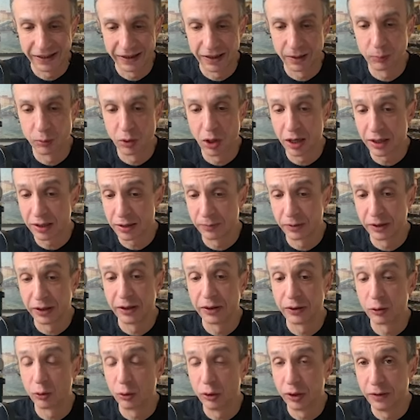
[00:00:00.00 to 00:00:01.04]
and approximately
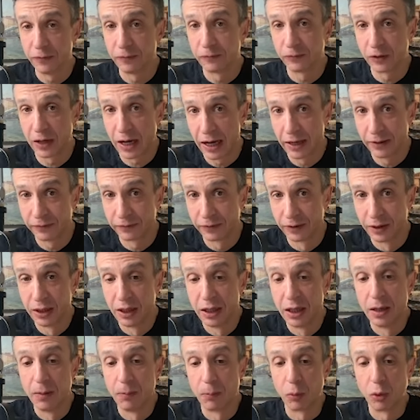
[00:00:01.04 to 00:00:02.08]

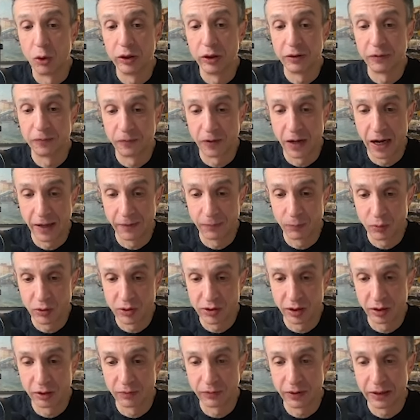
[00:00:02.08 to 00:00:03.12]

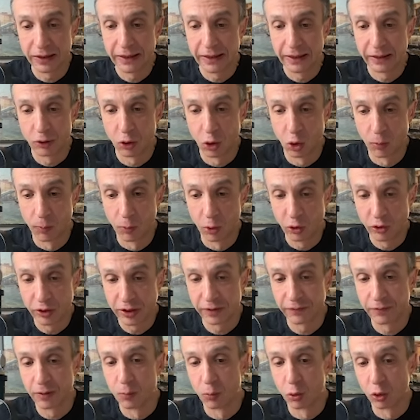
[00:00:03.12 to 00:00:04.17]
35.5% of Canadian homeowners
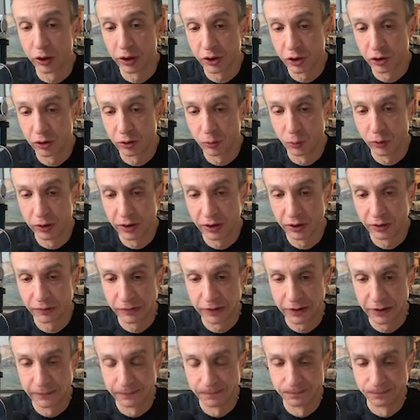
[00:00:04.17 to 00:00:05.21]
have a mortgage in
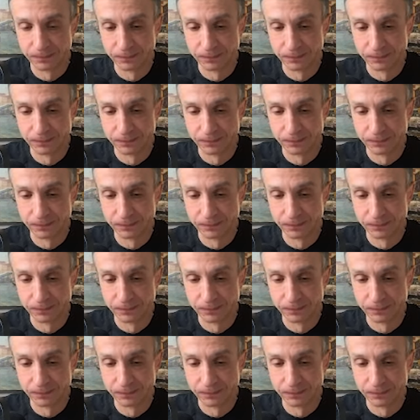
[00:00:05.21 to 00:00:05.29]
23.